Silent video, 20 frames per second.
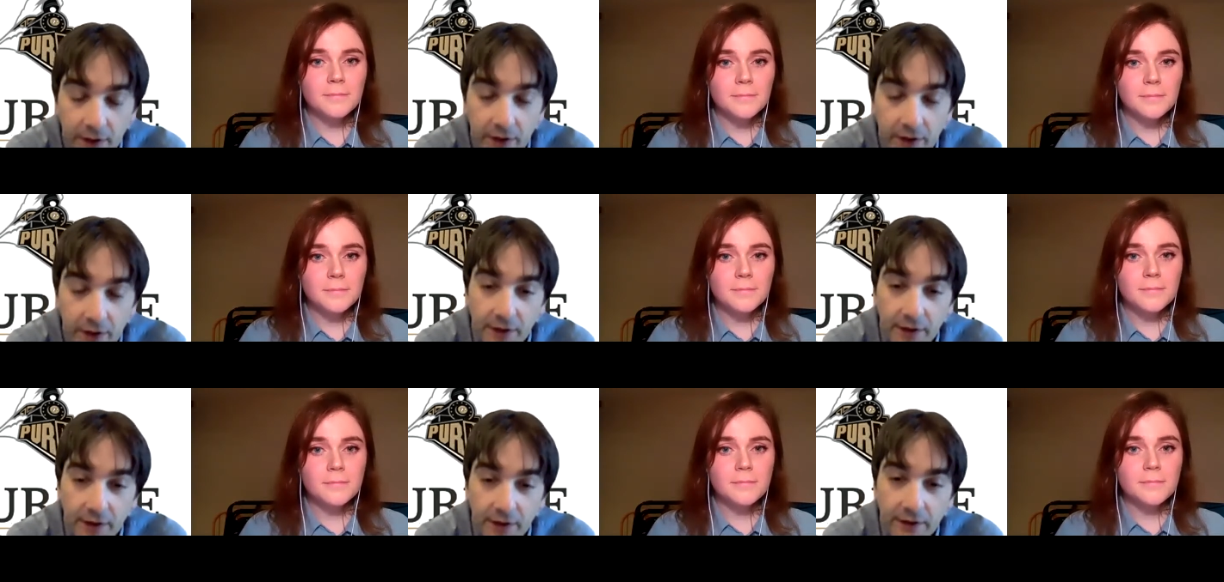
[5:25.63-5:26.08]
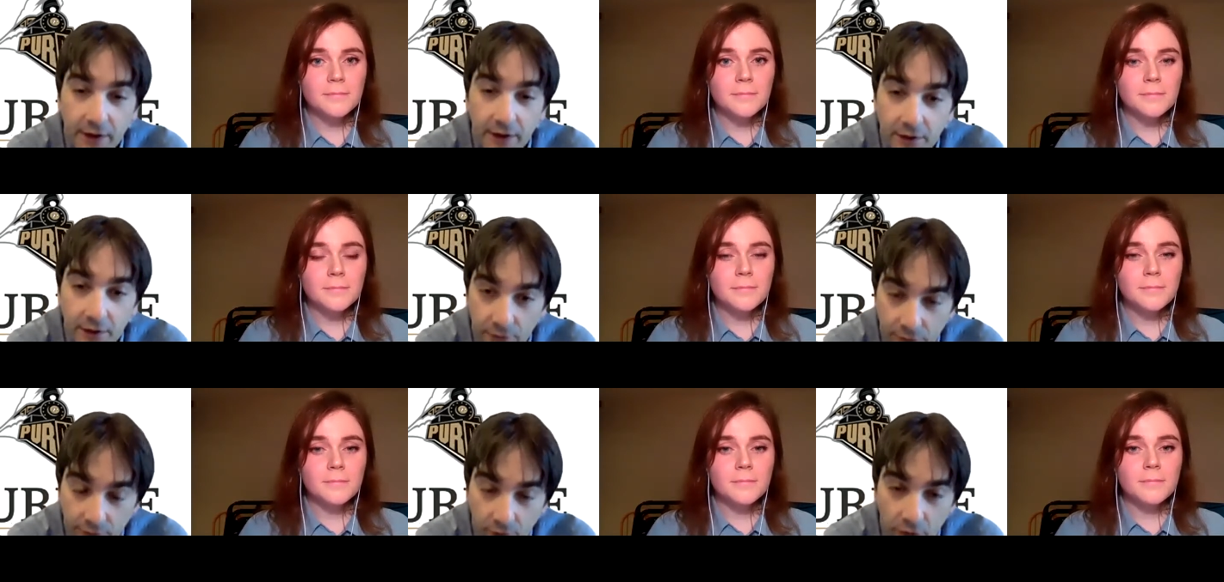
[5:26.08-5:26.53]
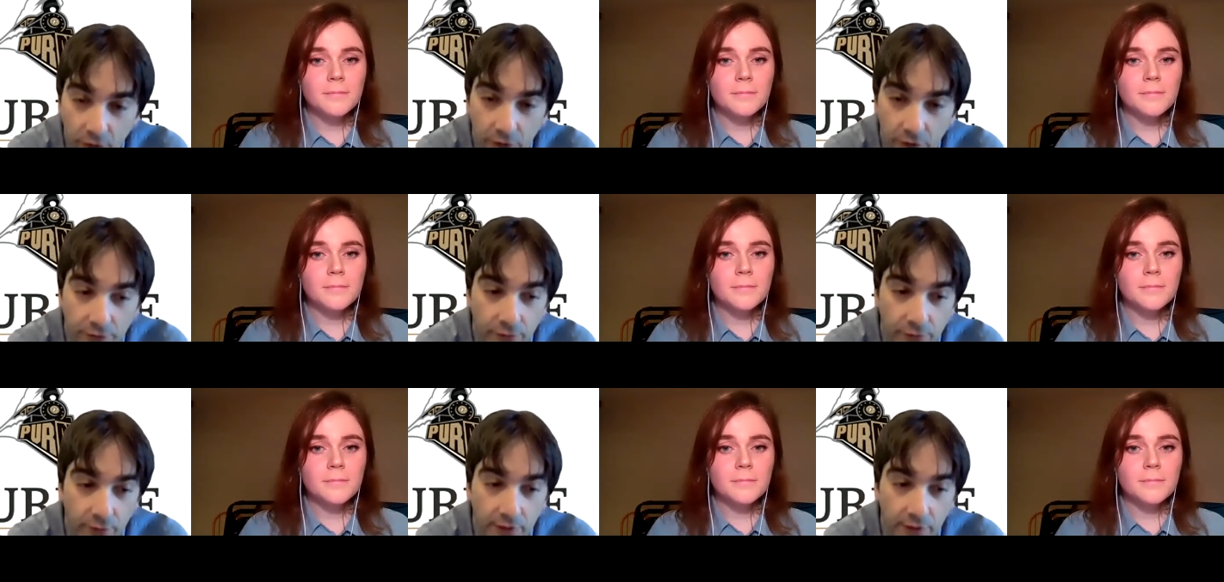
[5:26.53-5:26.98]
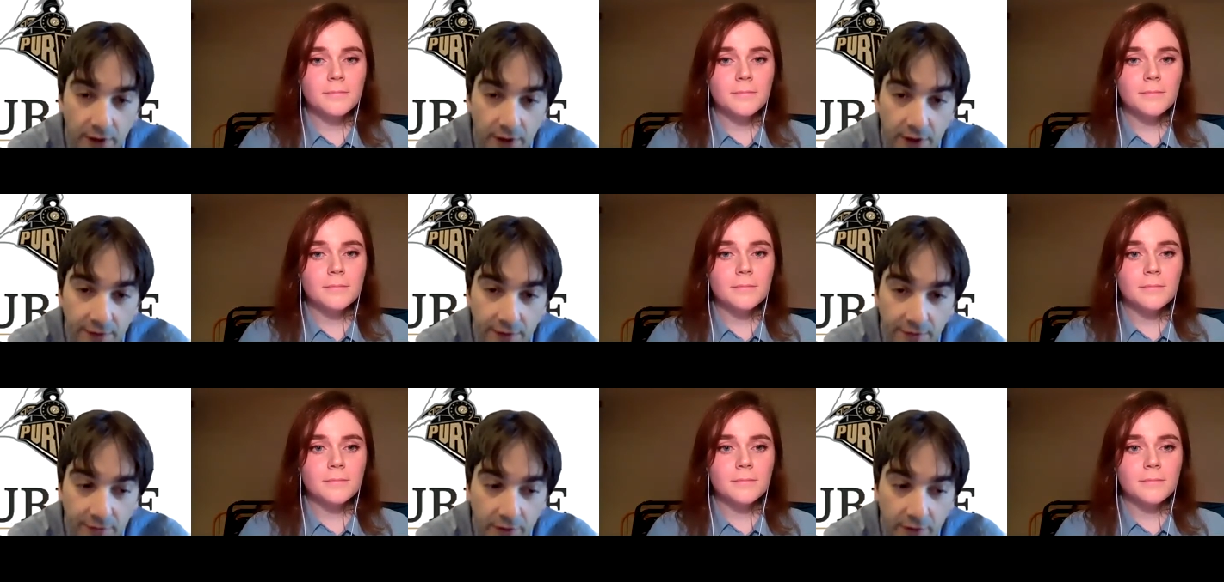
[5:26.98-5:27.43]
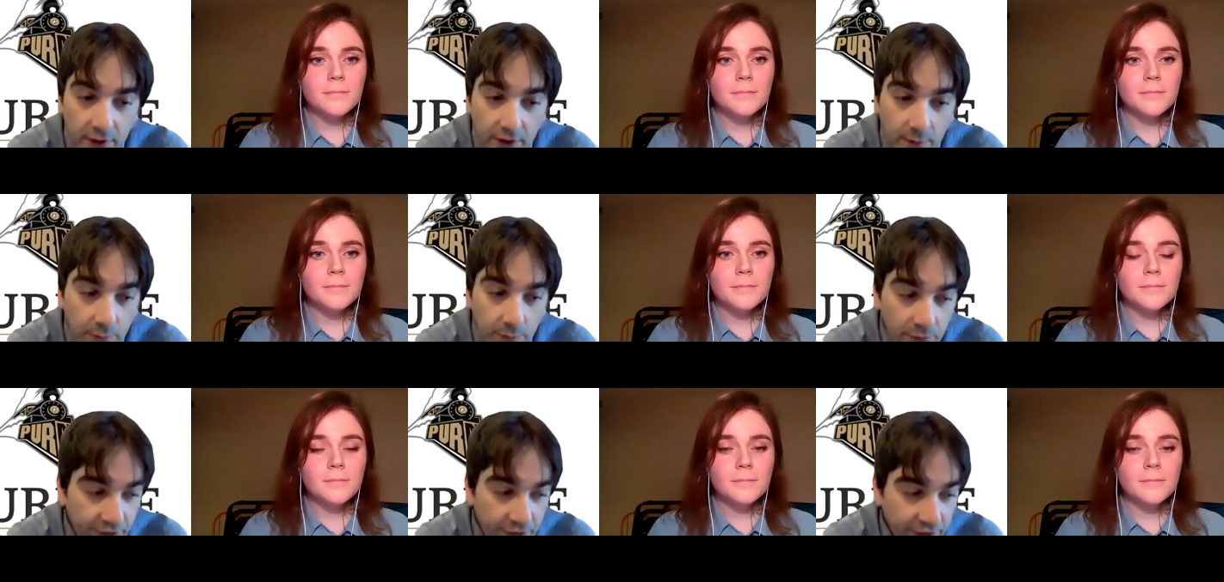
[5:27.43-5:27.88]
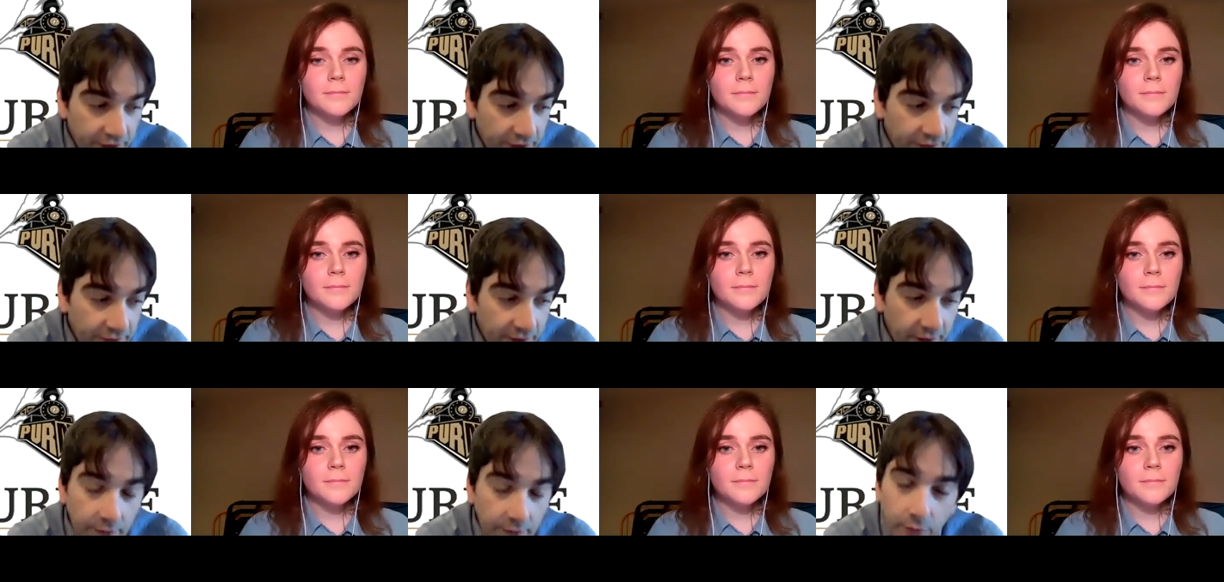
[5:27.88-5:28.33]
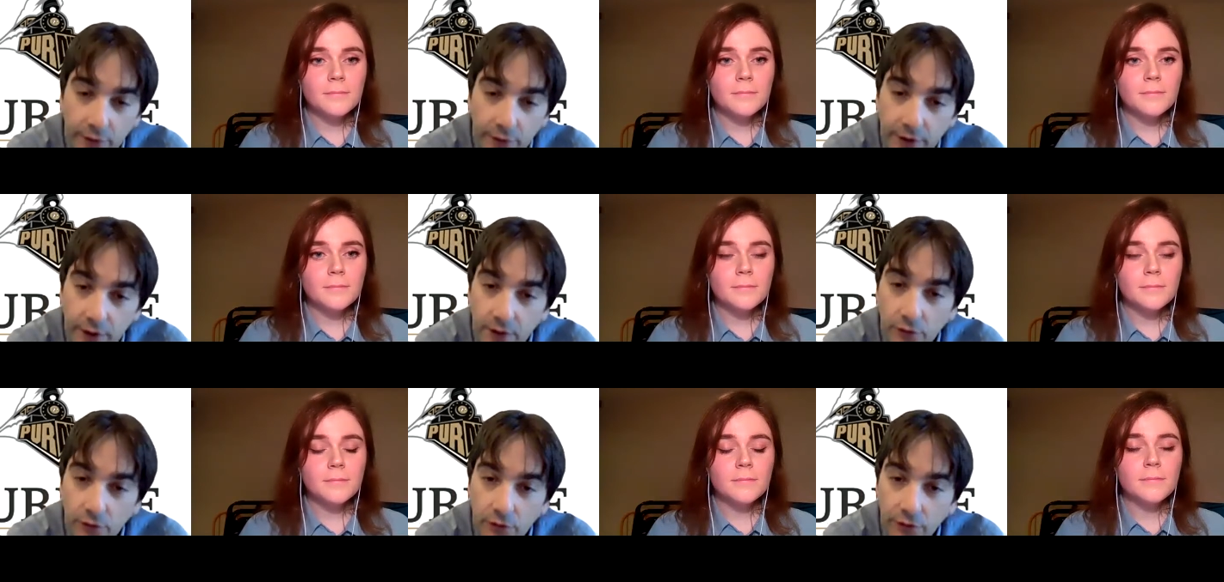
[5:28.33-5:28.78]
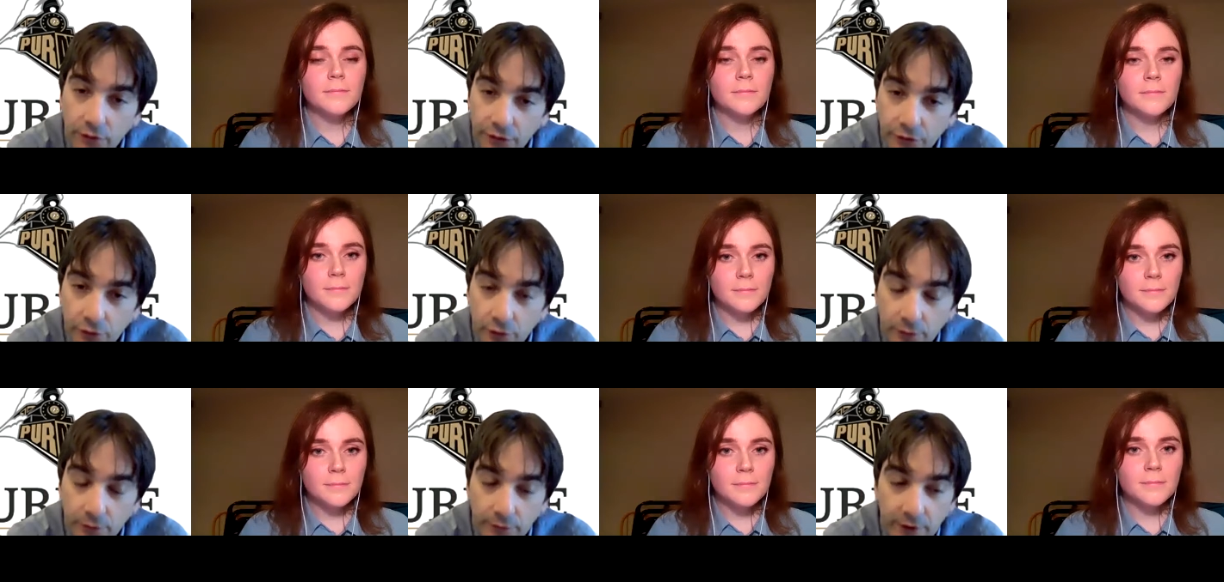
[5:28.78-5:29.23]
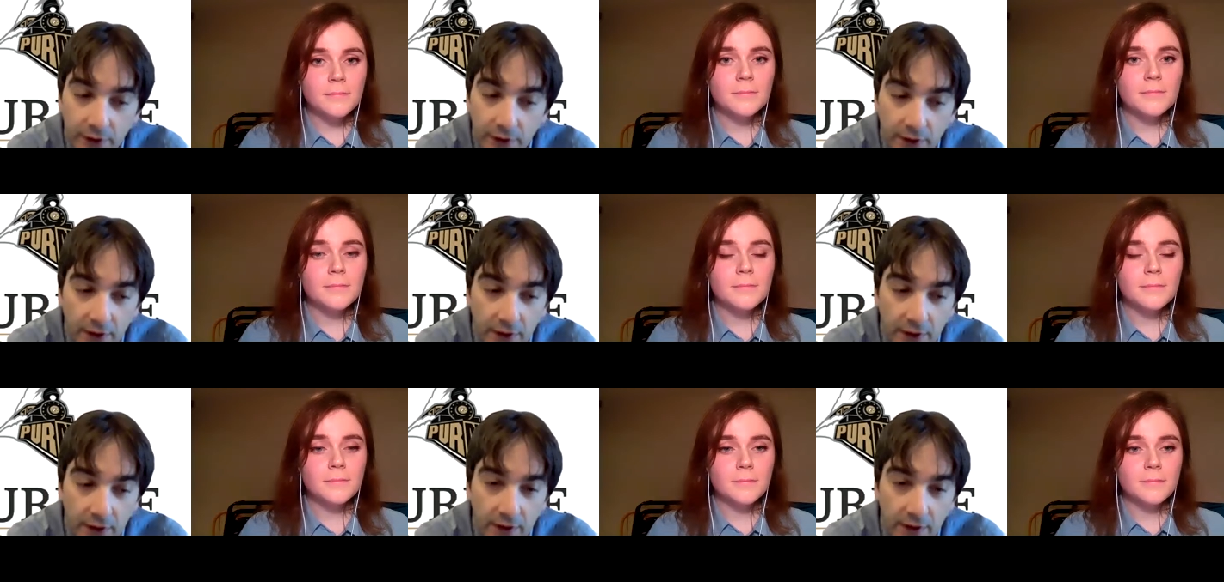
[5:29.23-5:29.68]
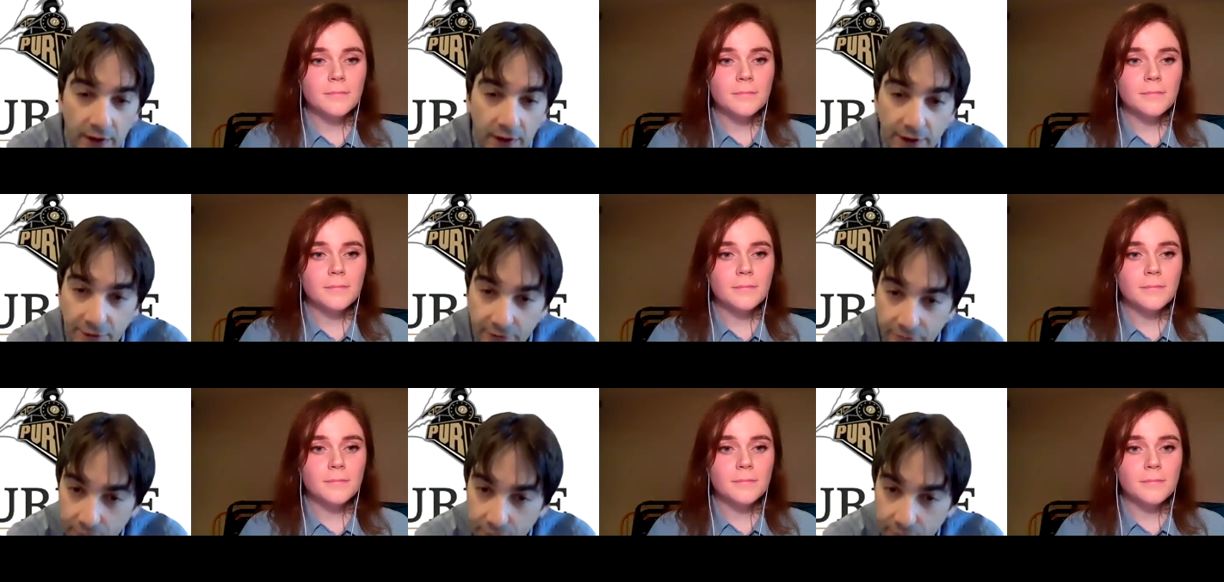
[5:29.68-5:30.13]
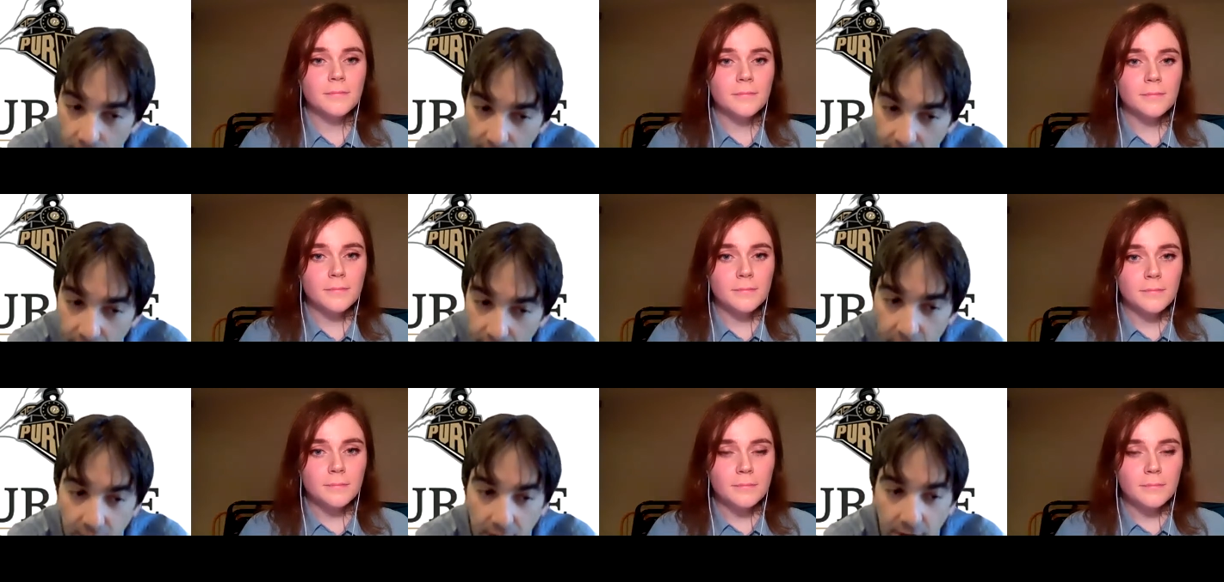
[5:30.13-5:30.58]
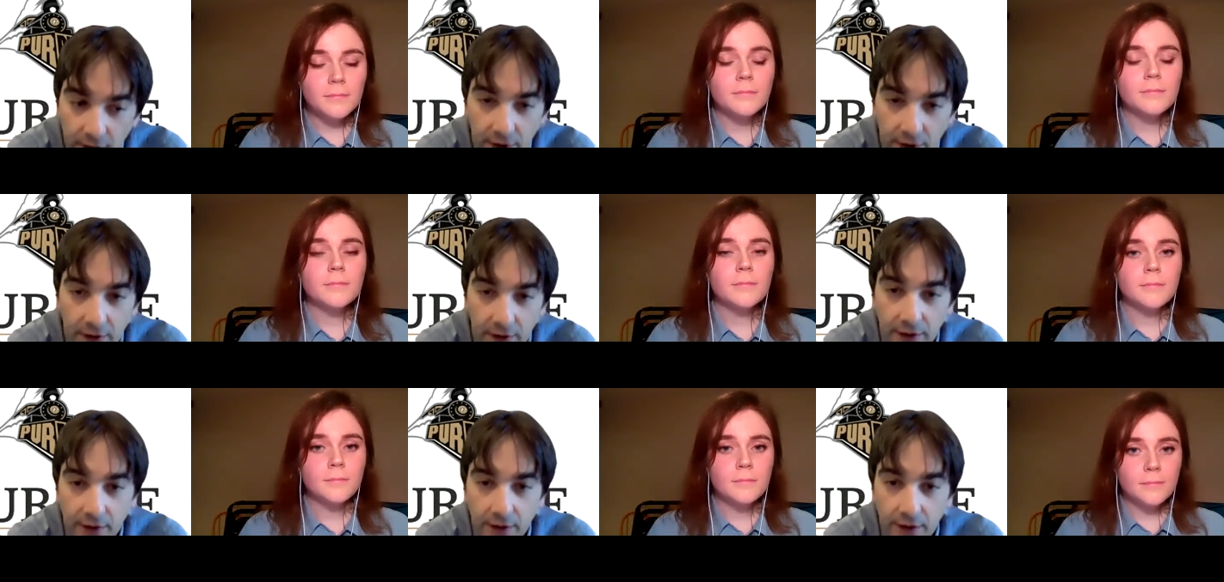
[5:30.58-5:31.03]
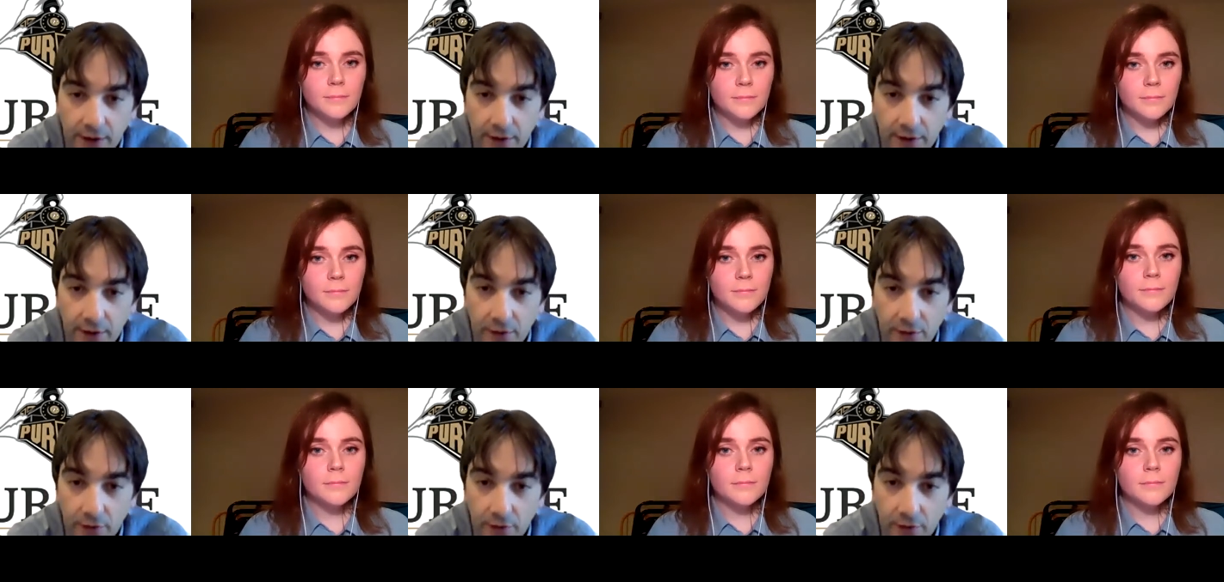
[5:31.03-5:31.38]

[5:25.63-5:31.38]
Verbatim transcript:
Speaker 1: uh, then of course we will have machines that will consume less fuel uh,